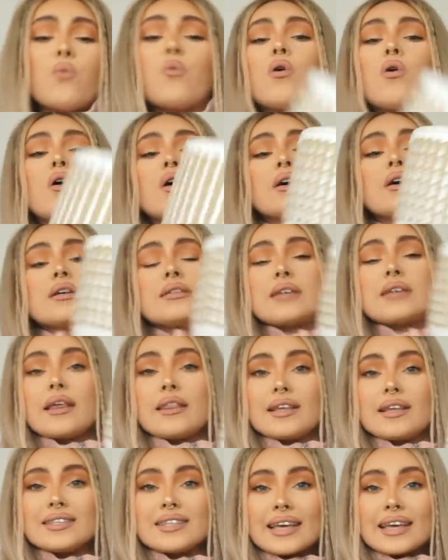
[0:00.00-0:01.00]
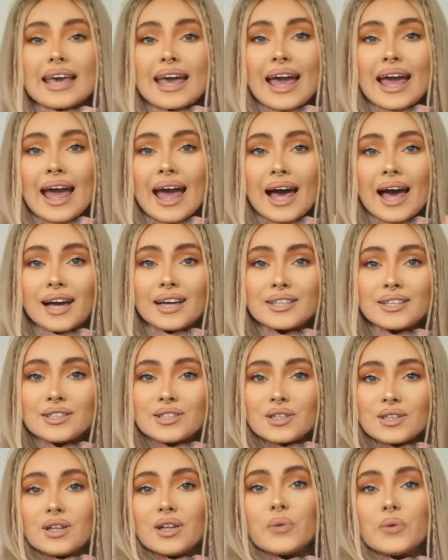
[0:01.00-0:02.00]
was this
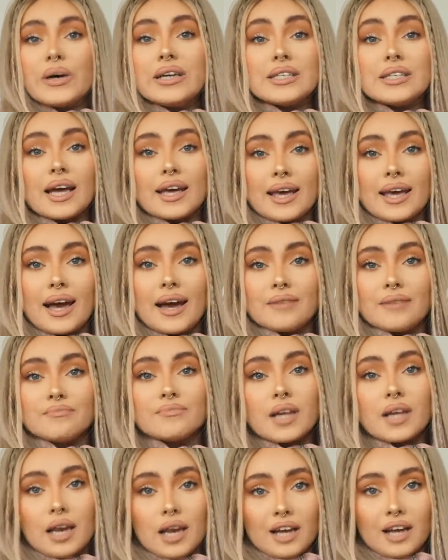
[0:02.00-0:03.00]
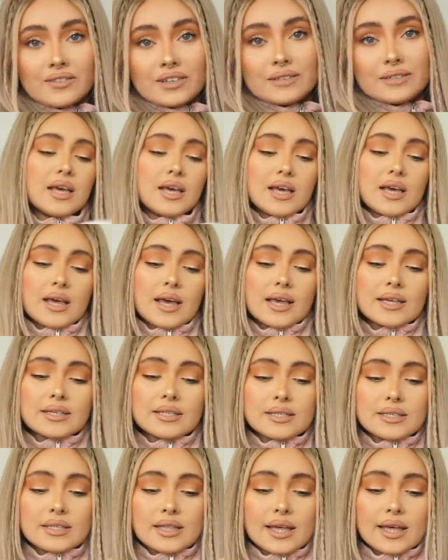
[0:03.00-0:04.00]
candle, which I again, love it.
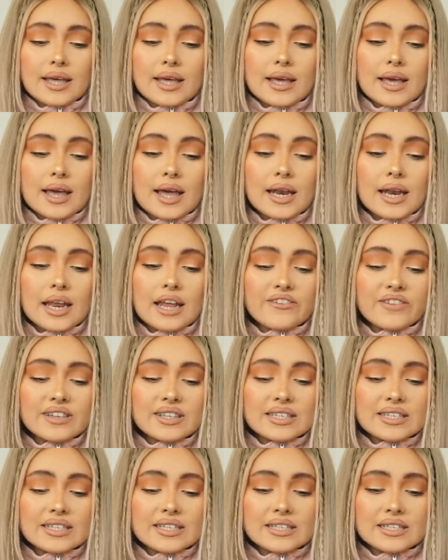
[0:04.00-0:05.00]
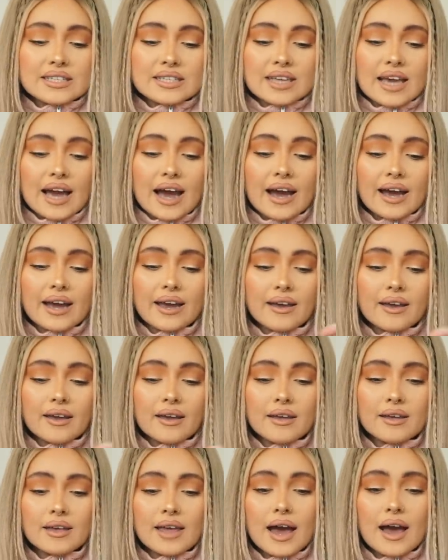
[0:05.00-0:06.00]
It's the Live and Sky
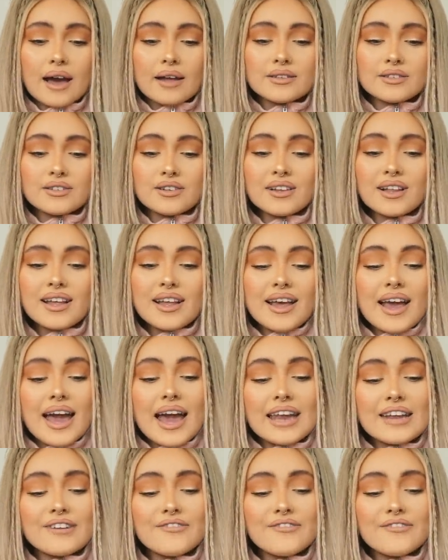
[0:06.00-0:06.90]
candle, and if